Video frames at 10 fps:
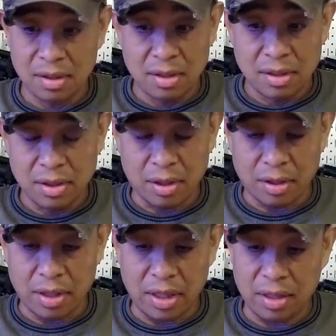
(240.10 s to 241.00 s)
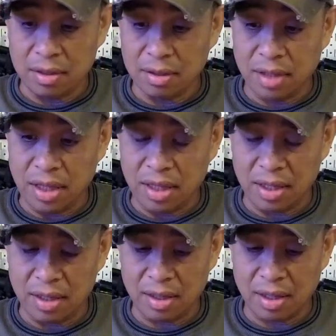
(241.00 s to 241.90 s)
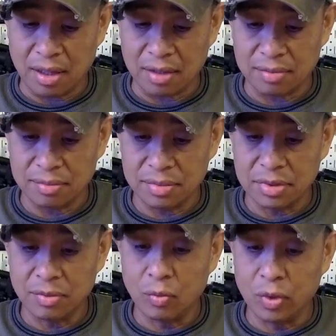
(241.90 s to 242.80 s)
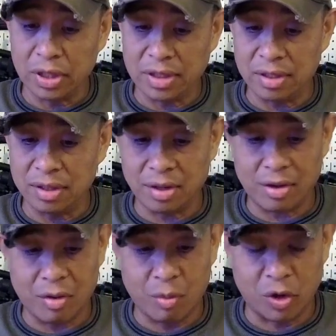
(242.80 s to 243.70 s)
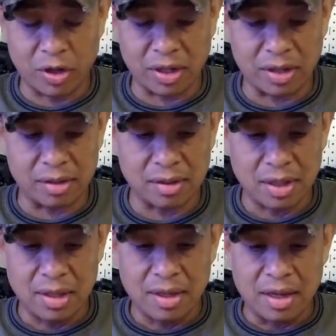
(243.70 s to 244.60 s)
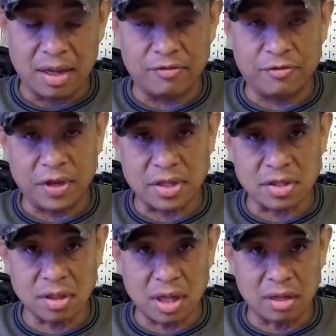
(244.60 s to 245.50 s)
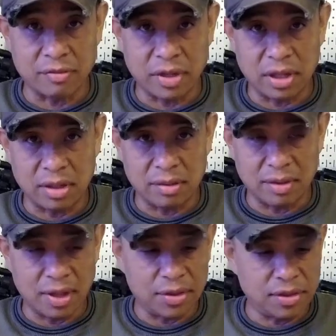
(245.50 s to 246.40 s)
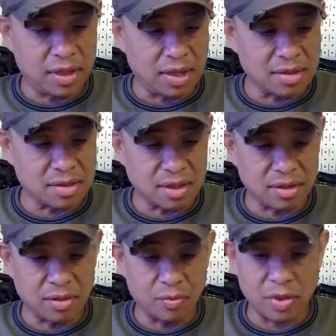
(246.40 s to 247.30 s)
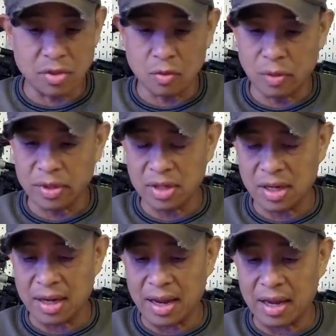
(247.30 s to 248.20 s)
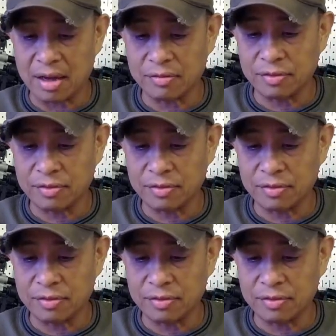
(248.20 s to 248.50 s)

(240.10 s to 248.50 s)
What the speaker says: they had really did their homework and fixed a lot of the things that the original one didn't have.